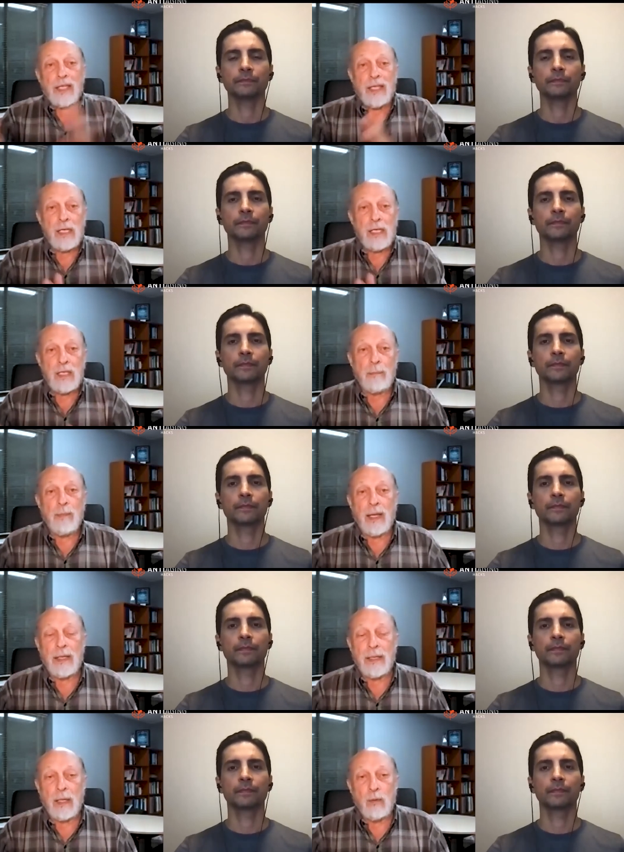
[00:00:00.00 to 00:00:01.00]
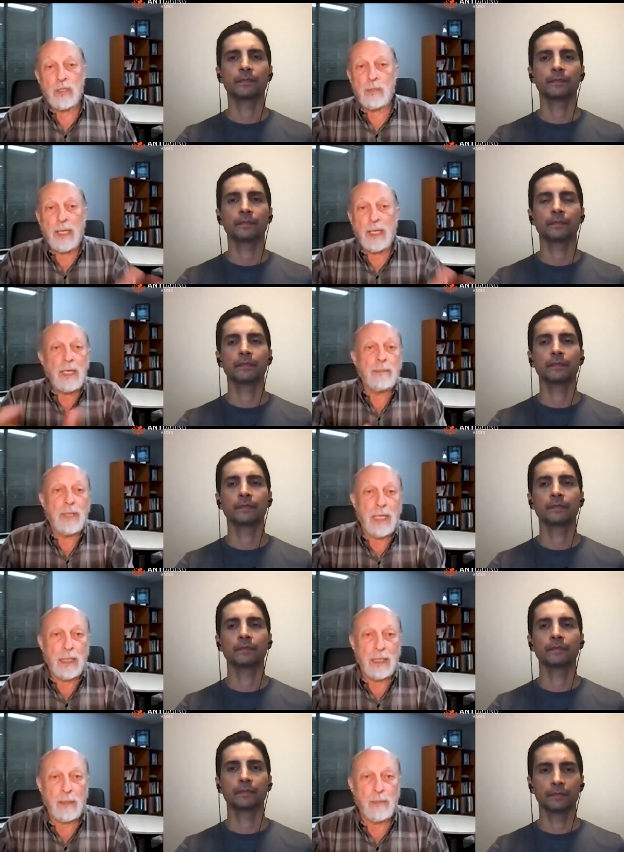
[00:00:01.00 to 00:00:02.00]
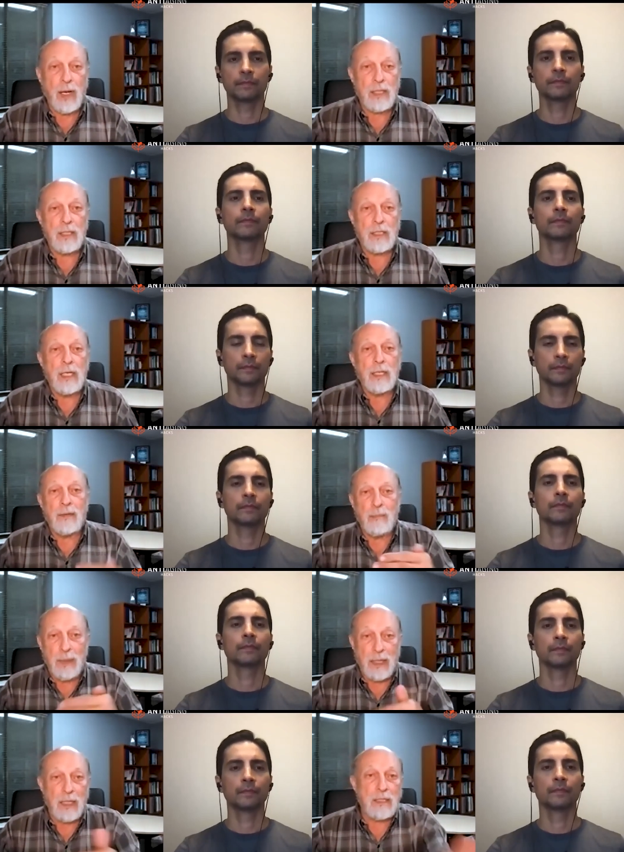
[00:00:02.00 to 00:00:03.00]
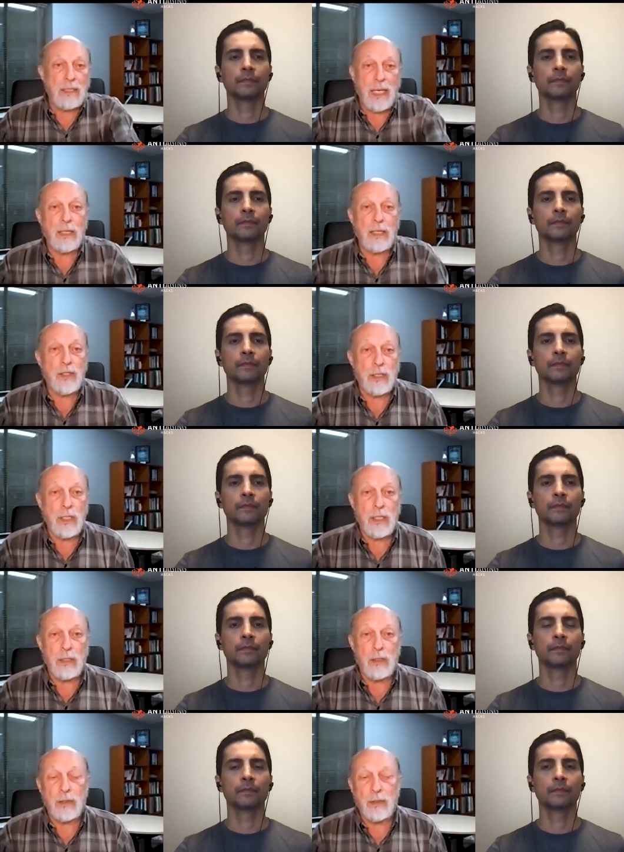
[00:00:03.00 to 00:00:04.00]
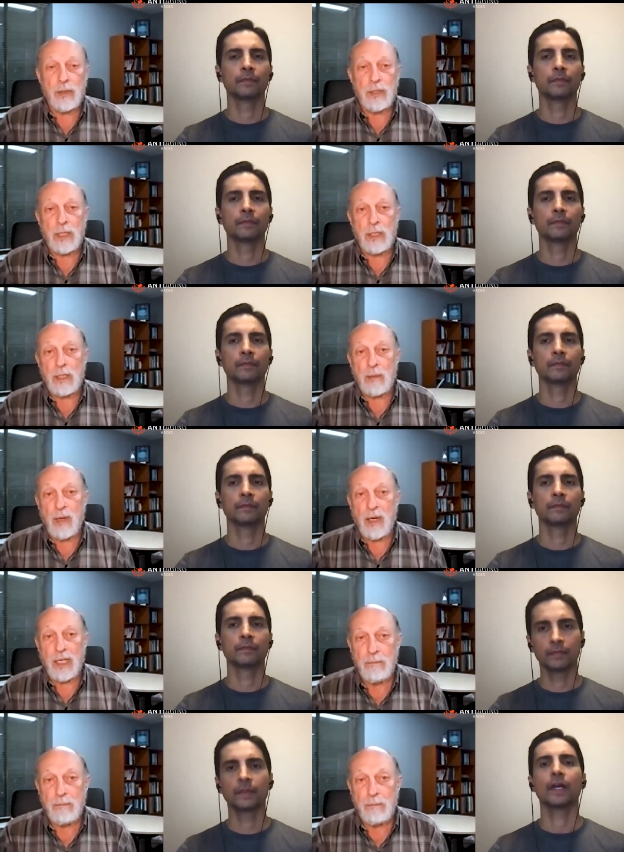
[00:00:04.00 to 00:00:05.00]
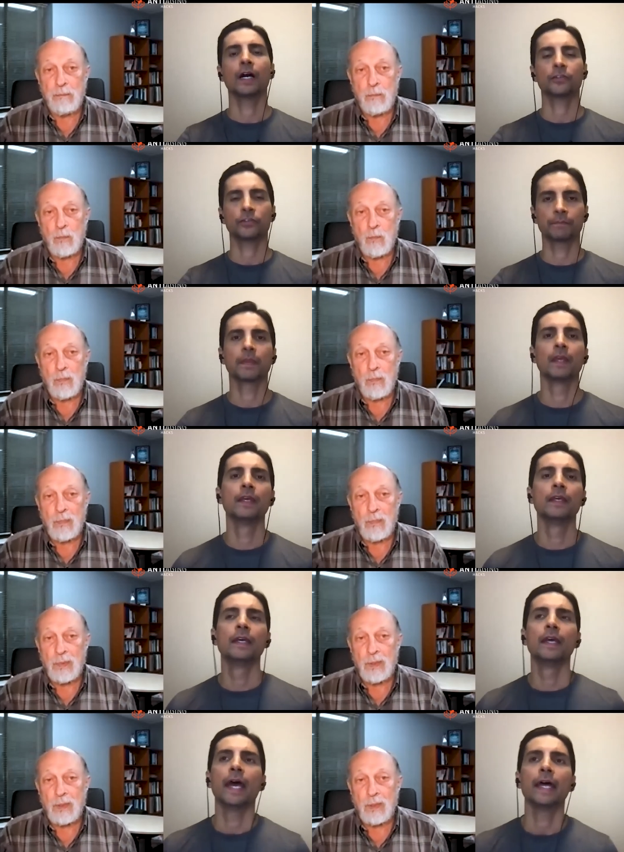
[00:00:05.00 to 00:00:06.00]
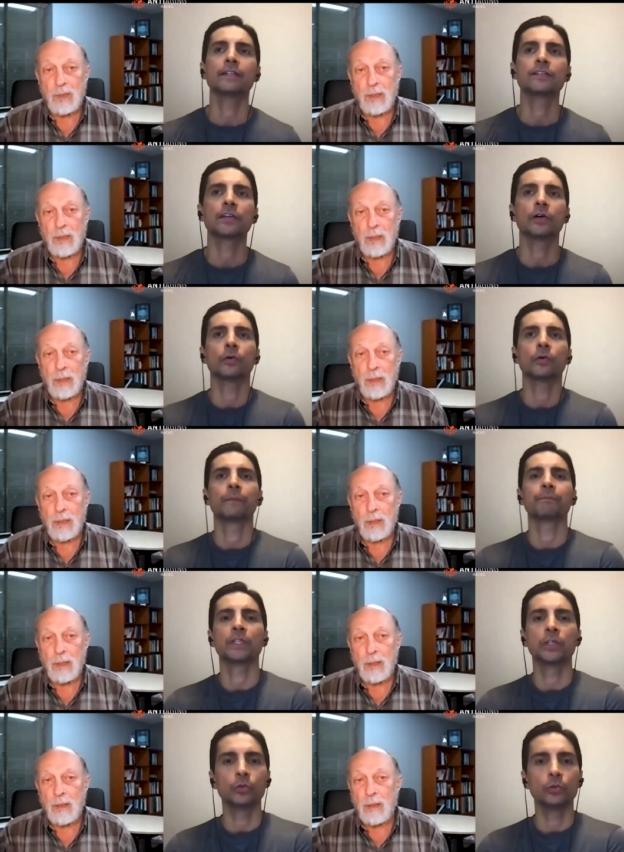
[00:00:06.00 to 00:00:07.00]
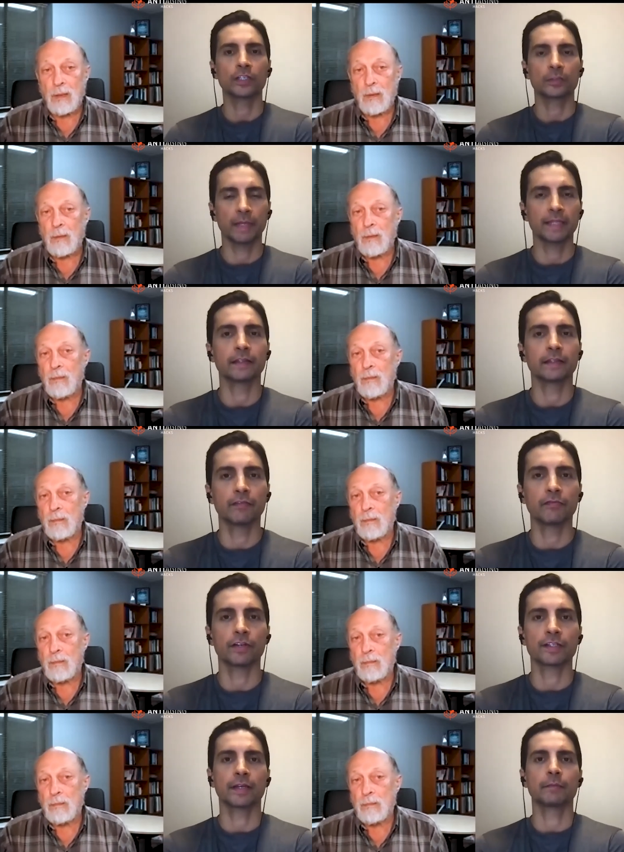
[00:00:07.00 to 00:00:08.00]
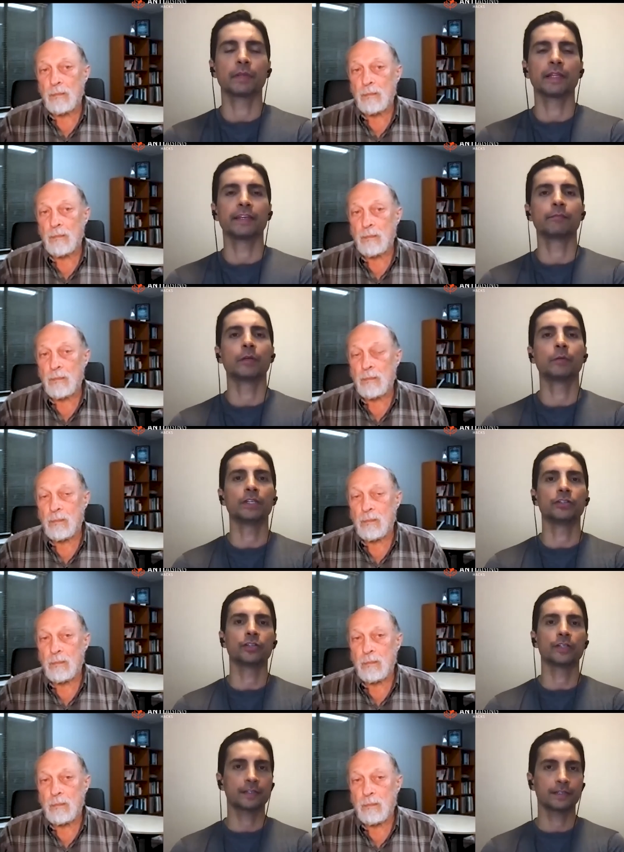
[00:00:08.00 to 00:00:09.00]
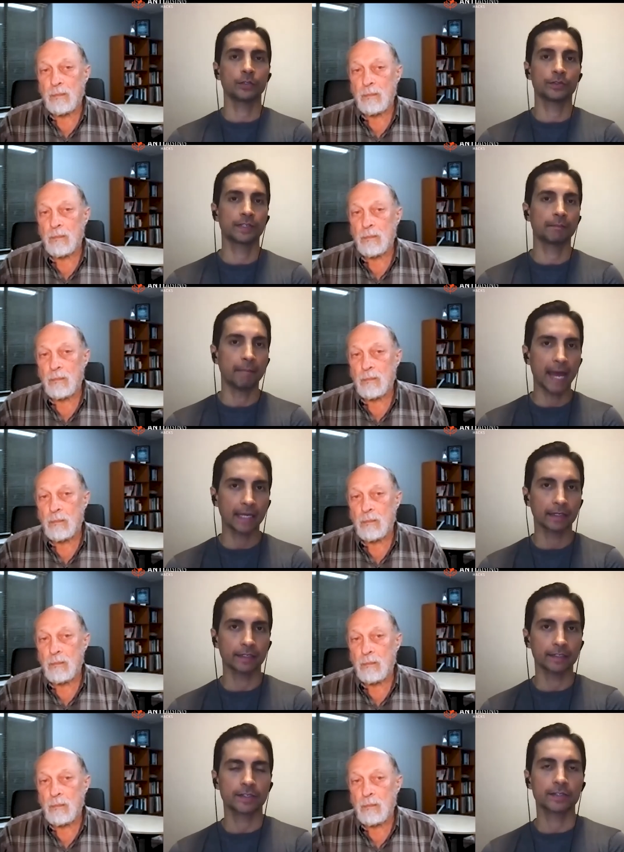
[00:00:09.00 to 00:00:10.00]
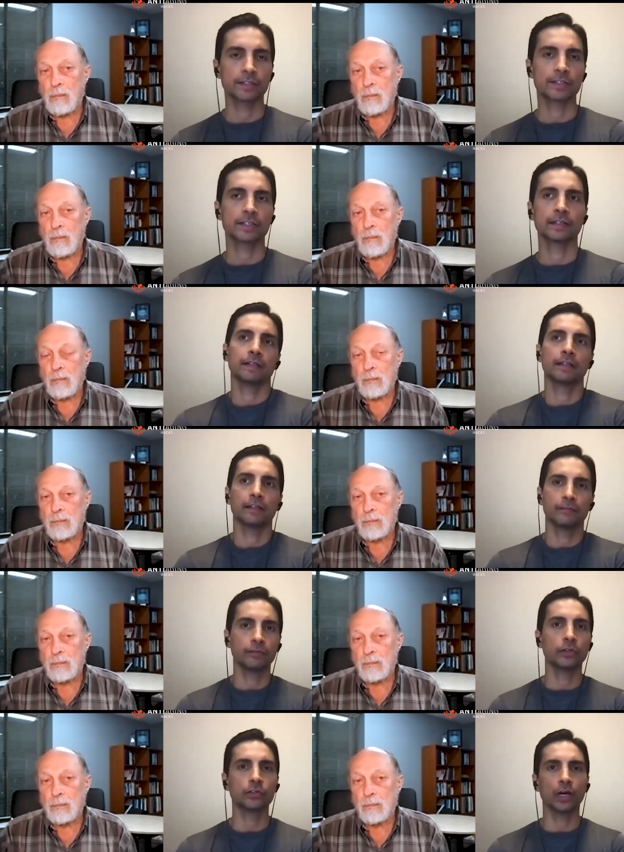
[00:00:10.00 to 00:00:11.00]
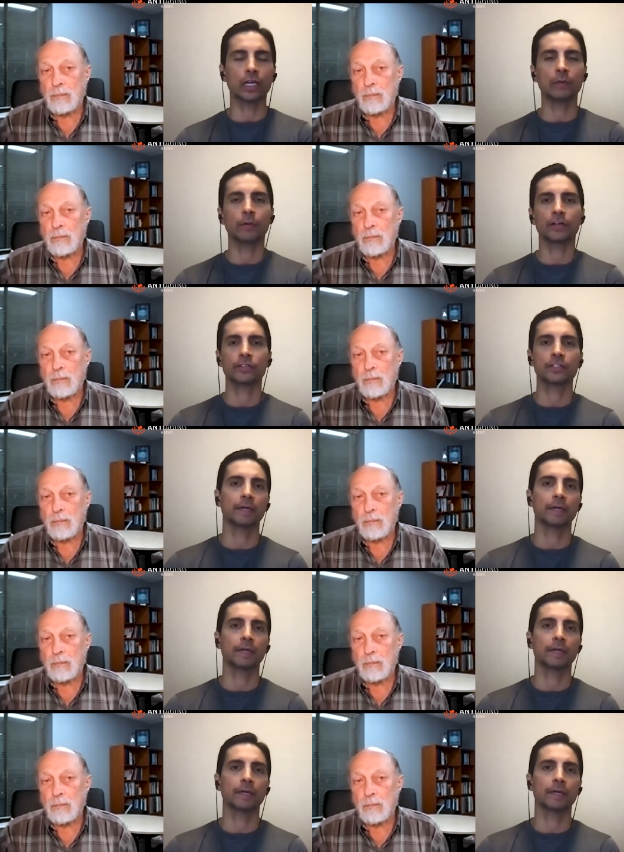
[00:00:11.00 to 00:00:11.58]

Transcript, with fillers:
Speaker 1: things up and they will speed up the healing process because of the energy that you're introducing into the body. Gotcha.
Speaker 2: And so you explained the difference, I believe, between just using magnets, because if you're talking about just a